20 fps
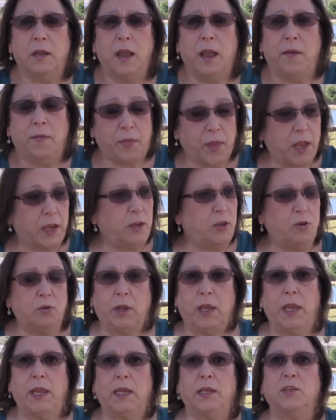then you
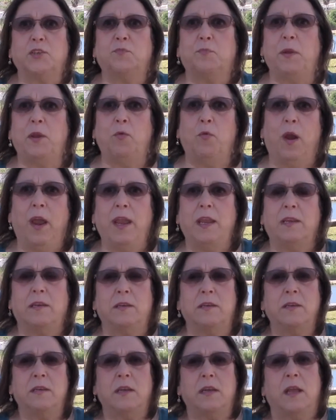can't be right,
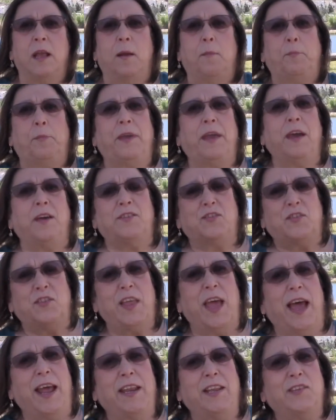because
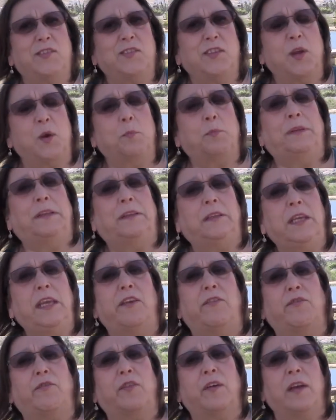that is their
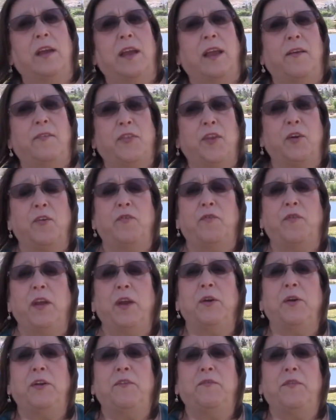belief. Their
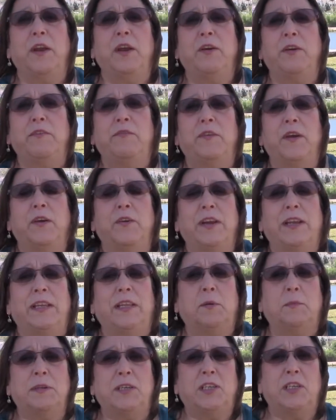very, very, very
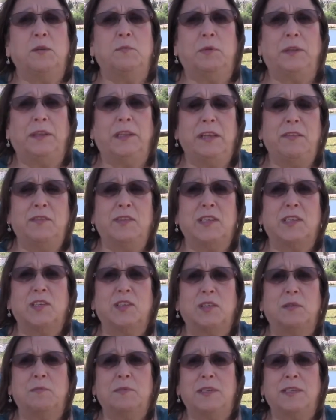limited belief
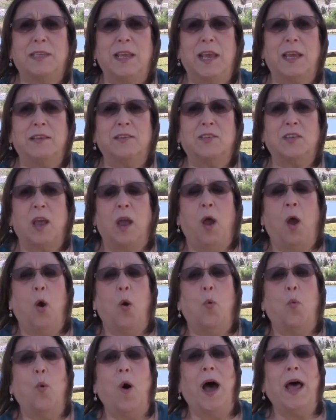system says
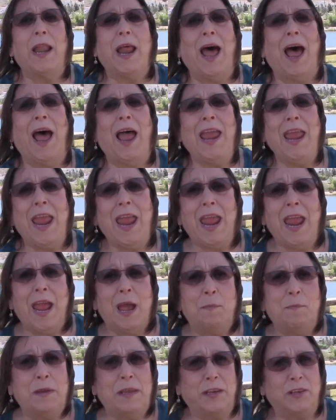what I
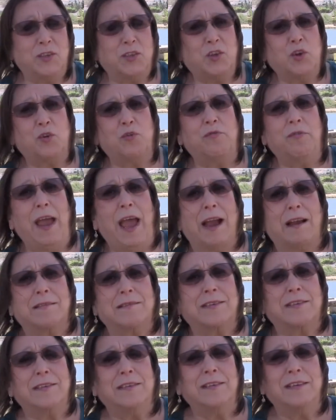am is
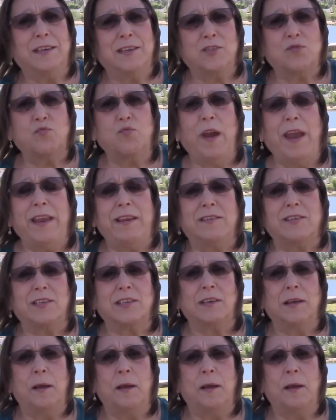correct, is right.